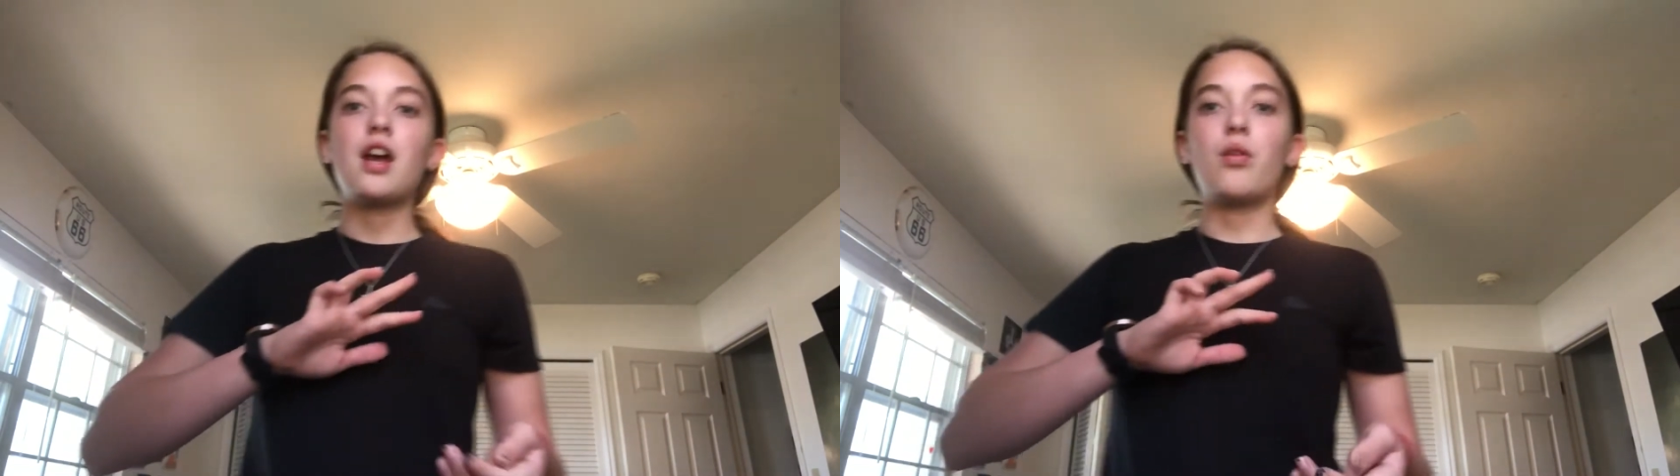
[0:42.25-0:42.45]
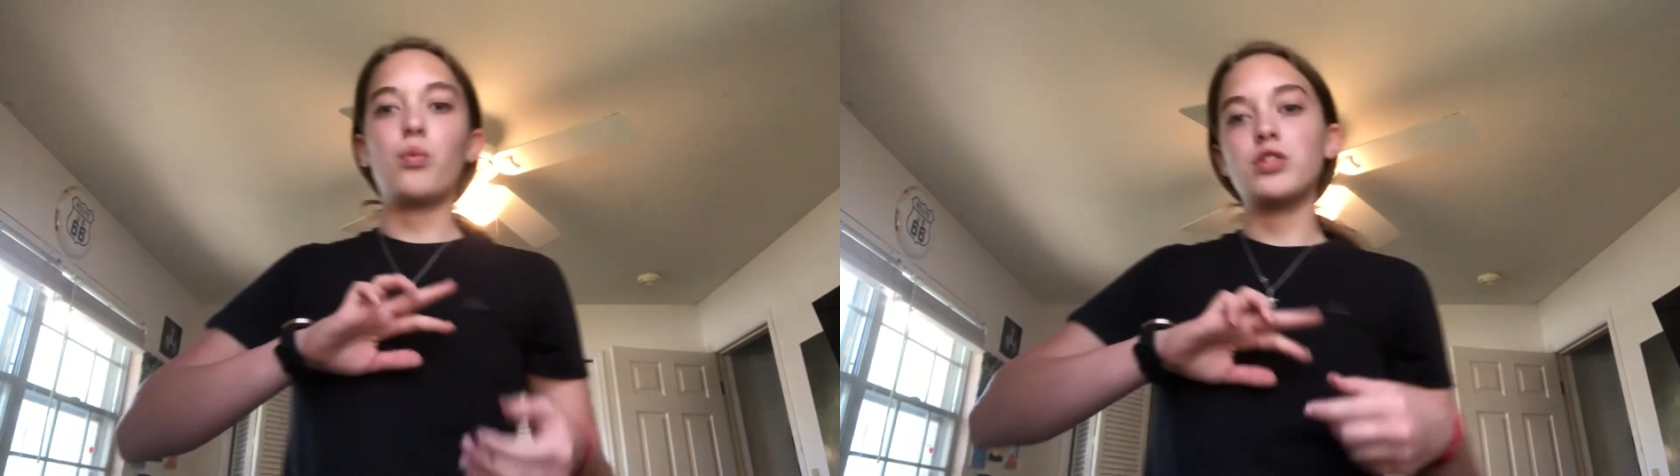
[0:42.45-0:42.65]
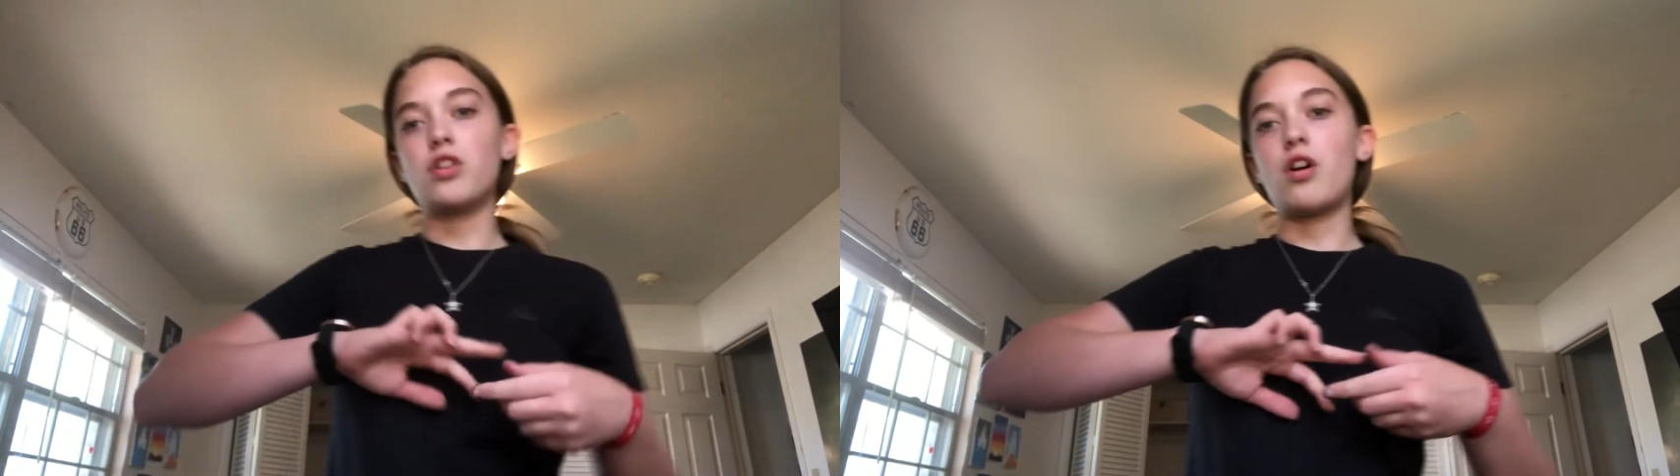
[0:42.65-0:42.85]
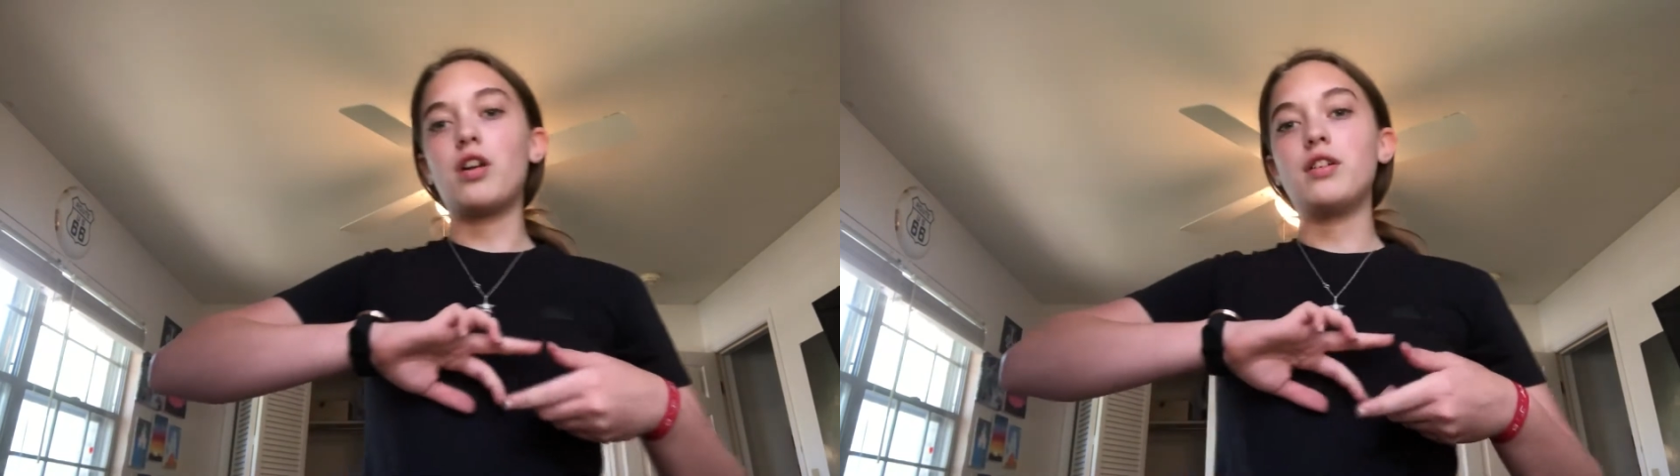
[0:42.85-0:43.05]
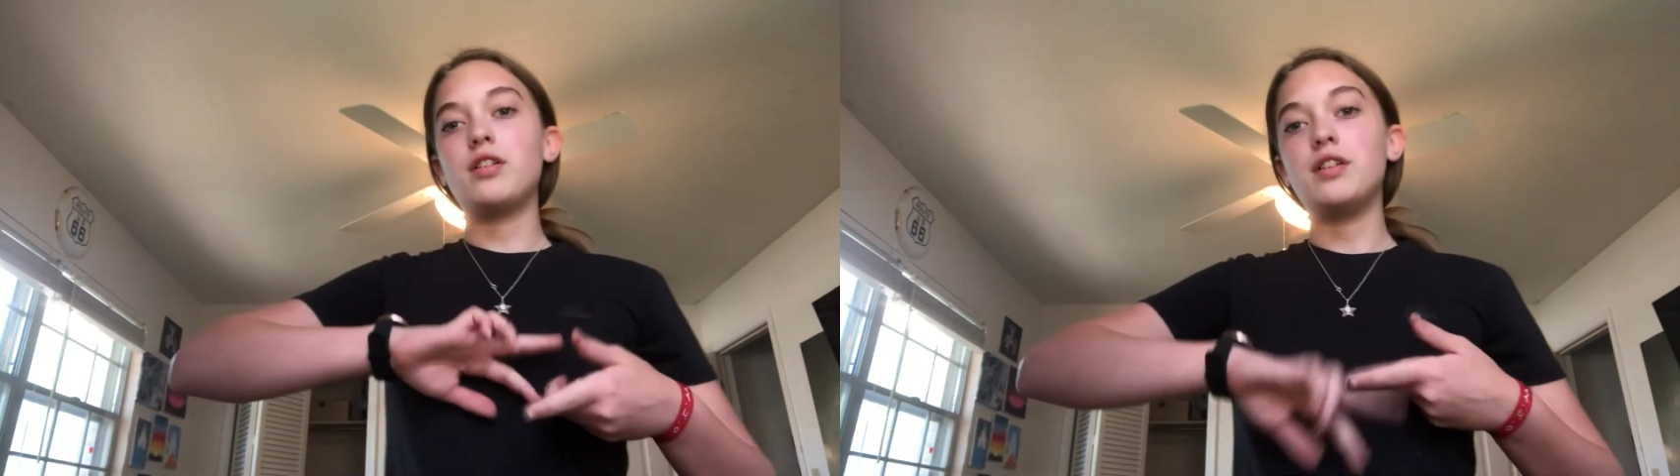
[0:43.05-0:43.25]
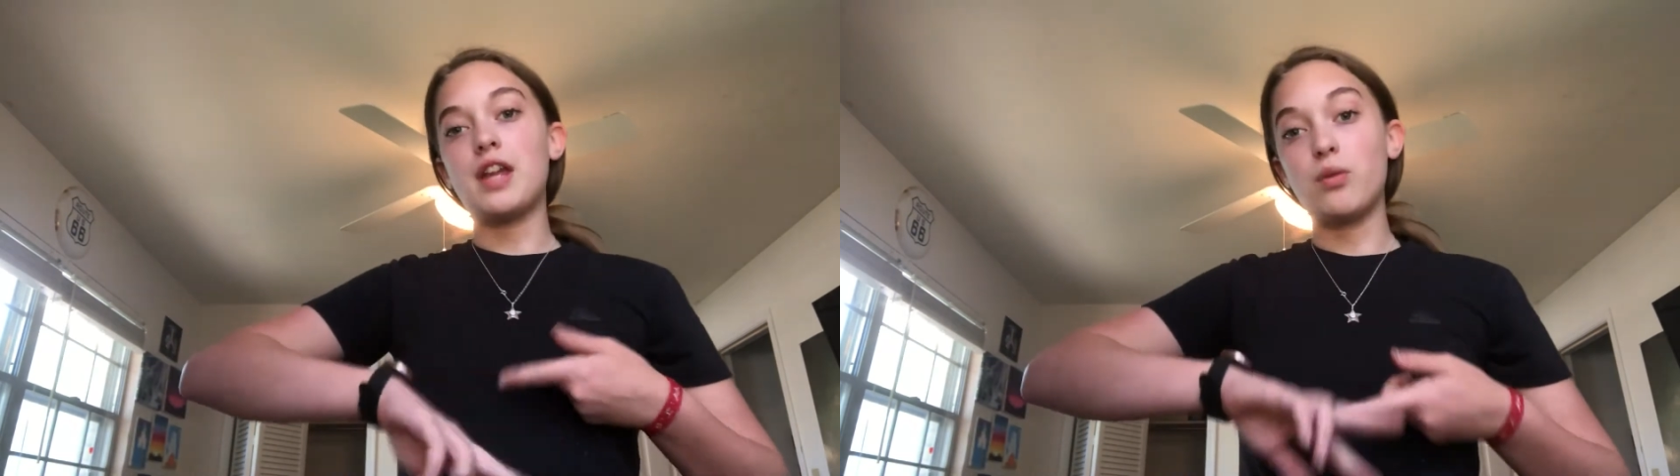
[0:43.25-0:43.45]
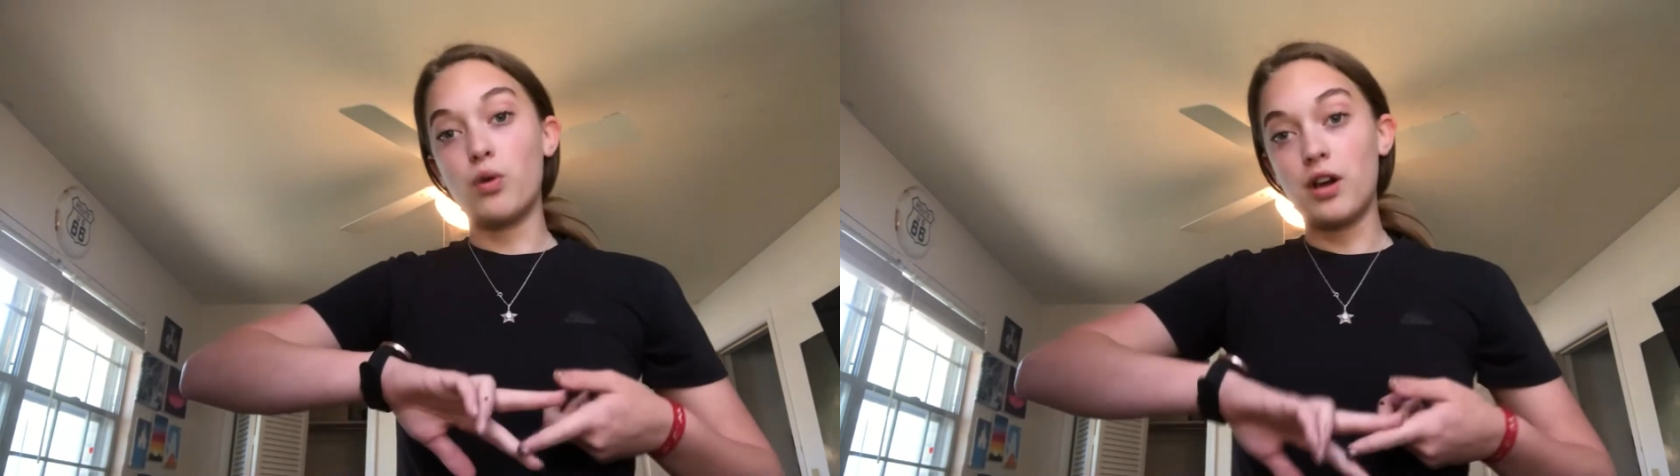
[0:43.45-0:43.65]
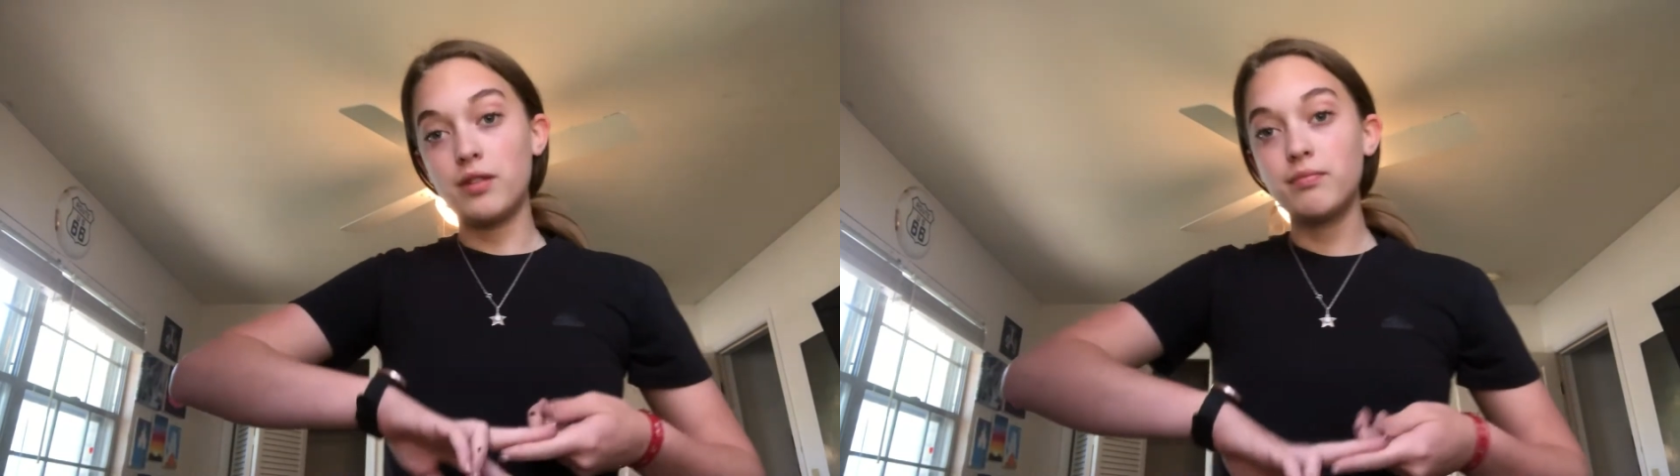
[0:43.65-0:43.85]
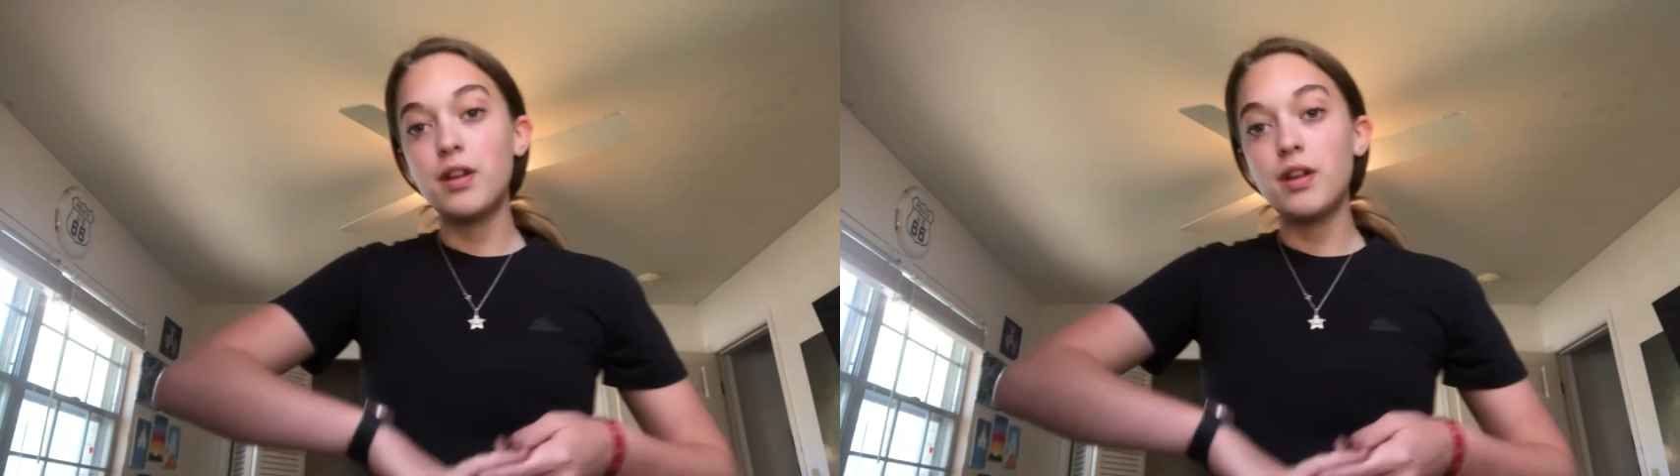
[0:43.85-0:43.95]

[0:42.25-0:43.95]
was on day one